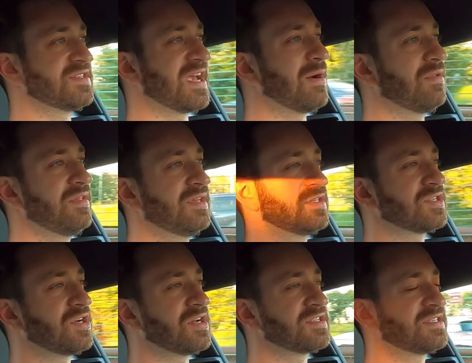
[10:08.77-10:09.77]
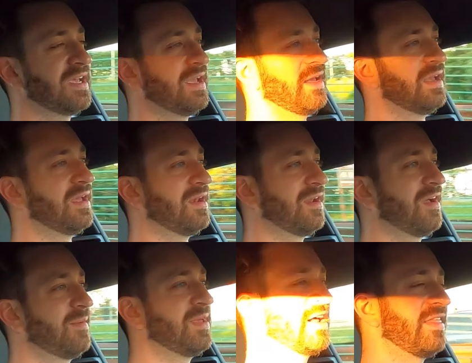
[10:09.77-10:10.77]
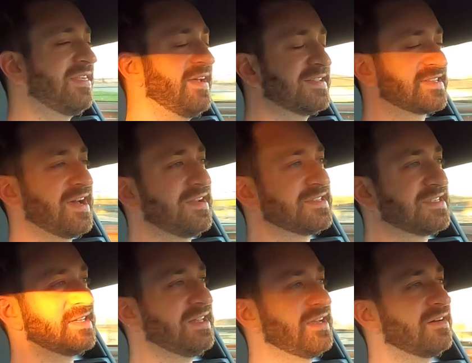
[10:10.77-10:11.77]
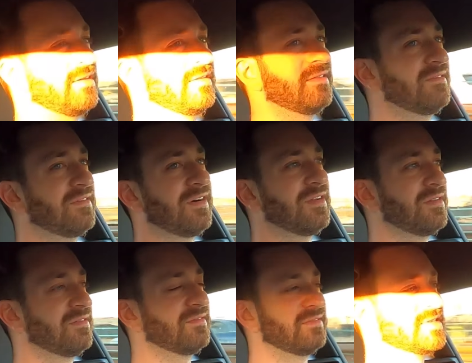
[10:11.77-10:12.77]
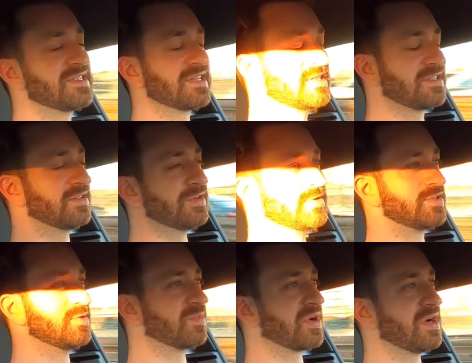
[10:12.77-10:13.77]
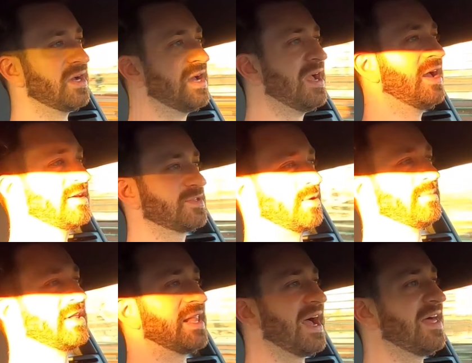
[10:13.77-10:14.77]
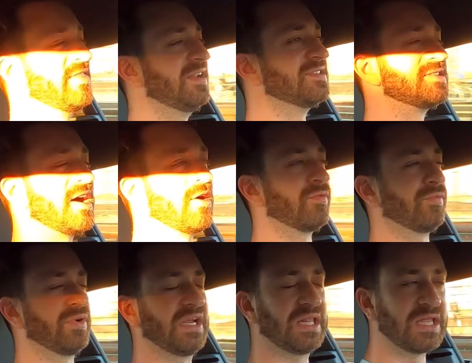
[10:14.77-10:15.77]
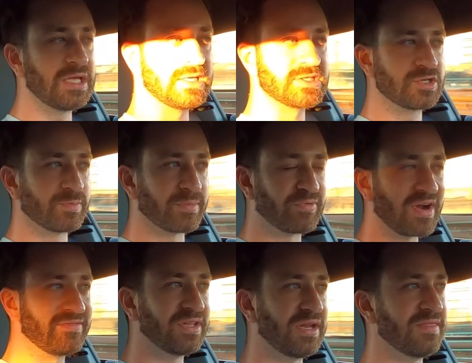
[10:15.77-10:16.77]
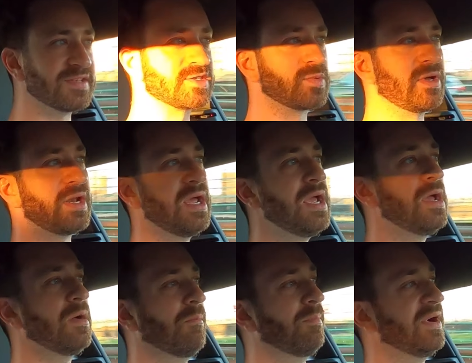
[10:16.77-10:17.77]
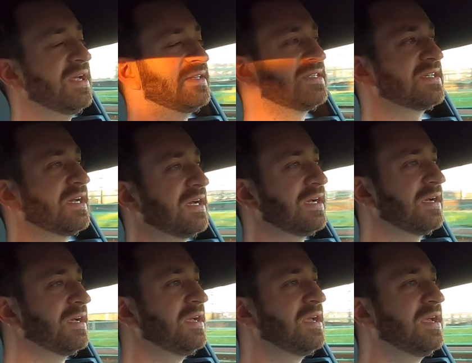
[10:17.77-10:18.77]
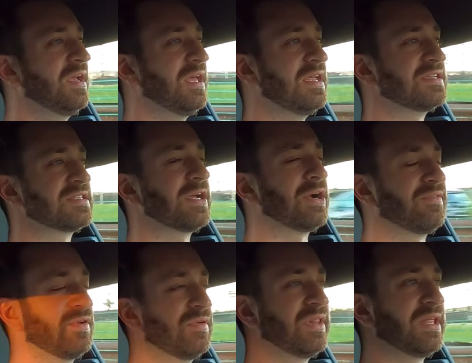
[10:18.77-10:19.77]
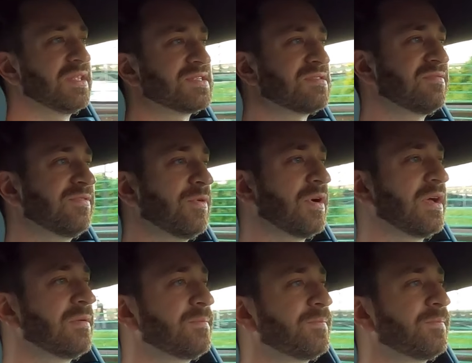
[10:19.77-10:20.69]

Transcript: out of the exhaust, and I mean I think it's kind of silly on on the six-cylinder Supra, so I'm glad that it's not really super prevalent in this one, but uh, it is there if you really listen for it.